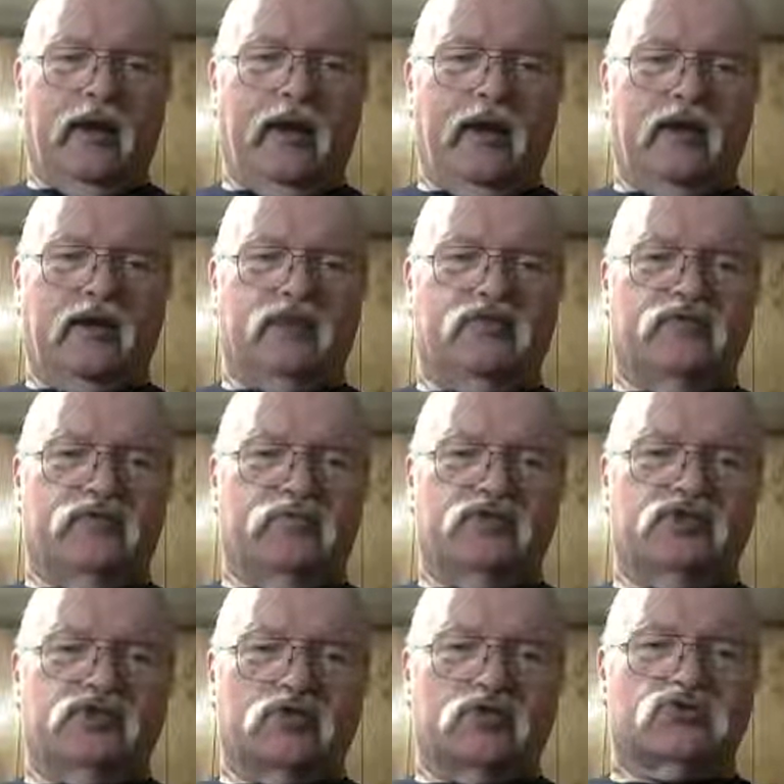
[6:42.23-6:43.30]
And if you
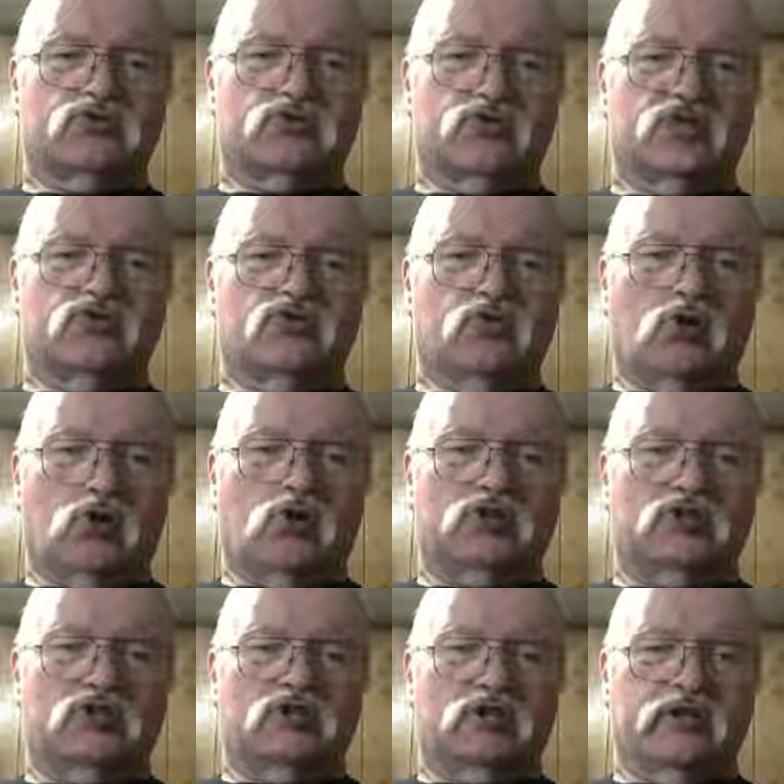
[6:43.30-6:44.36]
missed yesterday's vlog,
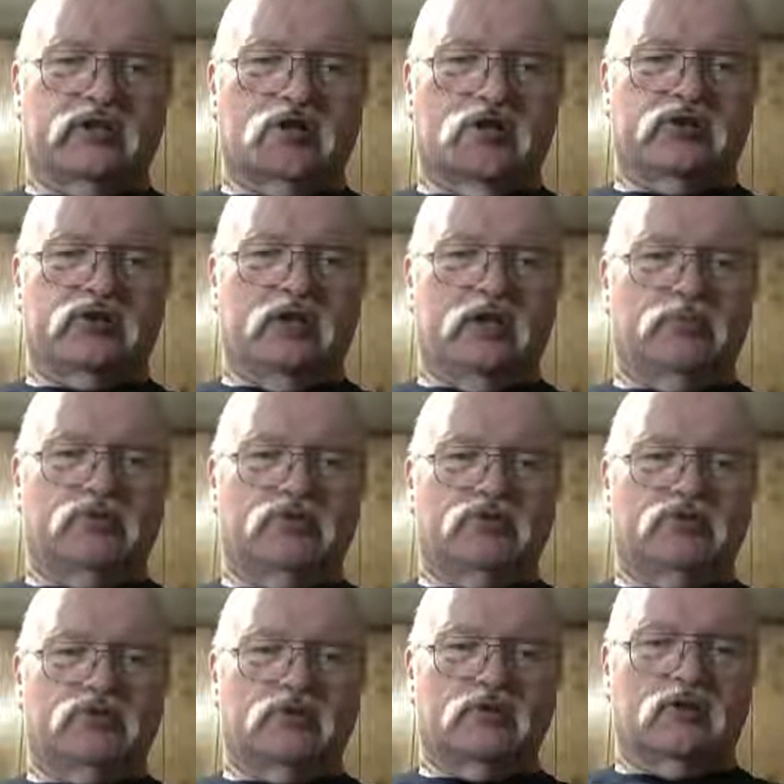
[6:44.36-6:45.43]
just click on the
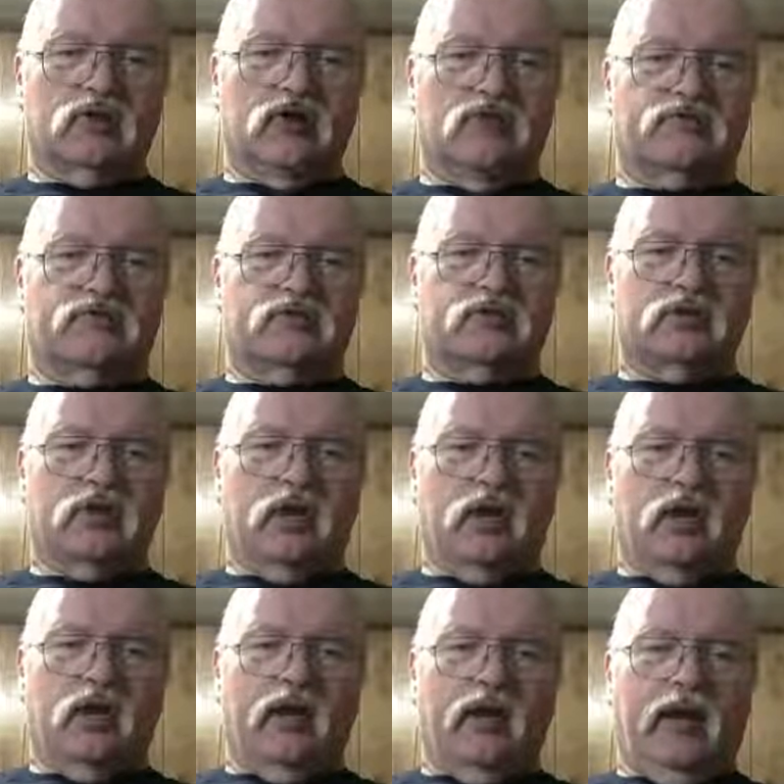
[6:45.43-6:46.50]
image to the left.
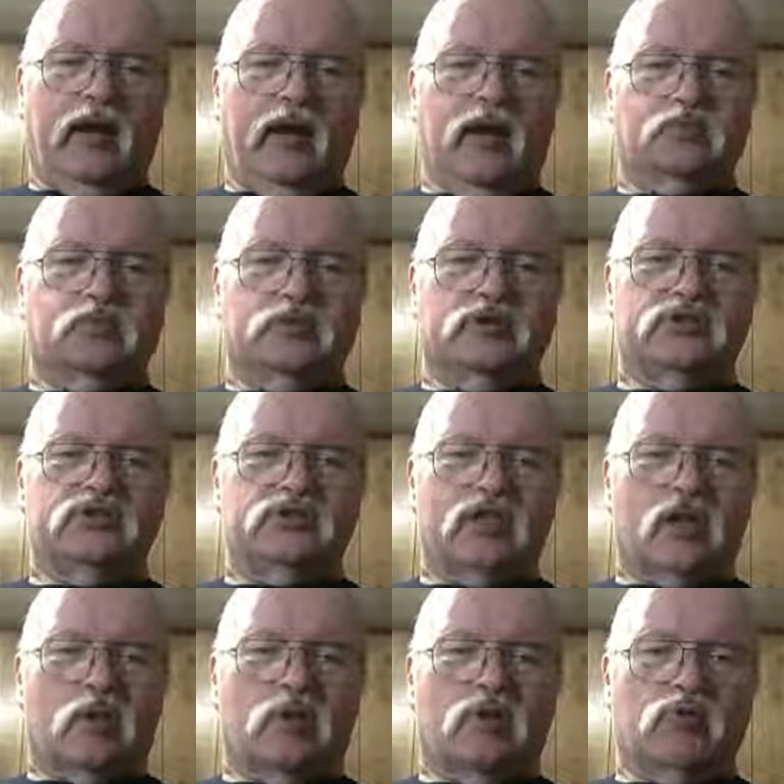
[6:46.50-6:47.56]
And please check
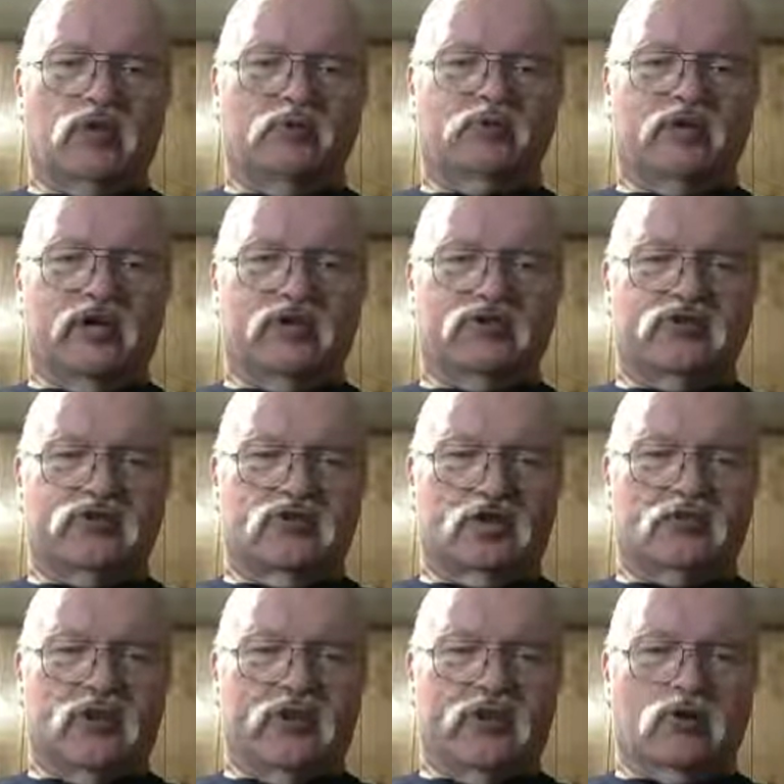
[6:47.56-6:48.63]
out my website, the
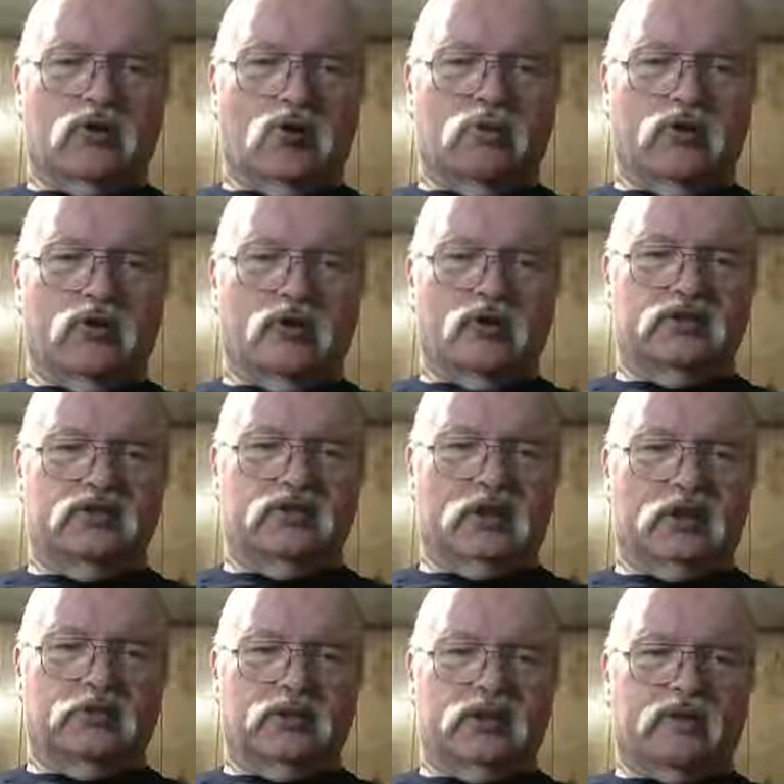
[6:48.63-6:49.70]
Chuck Baker homepage at
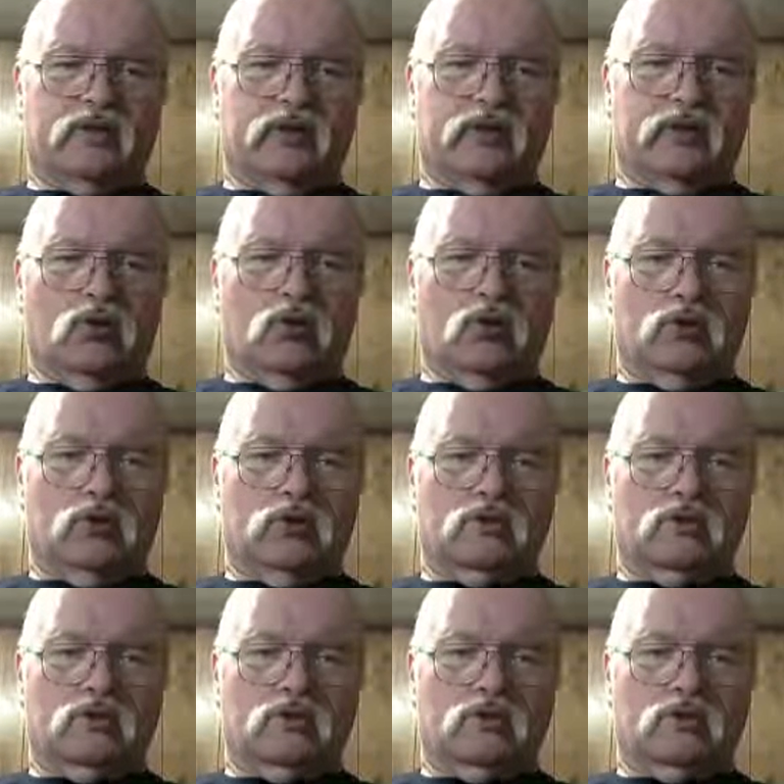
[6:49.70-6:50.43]
chuckbaker.org.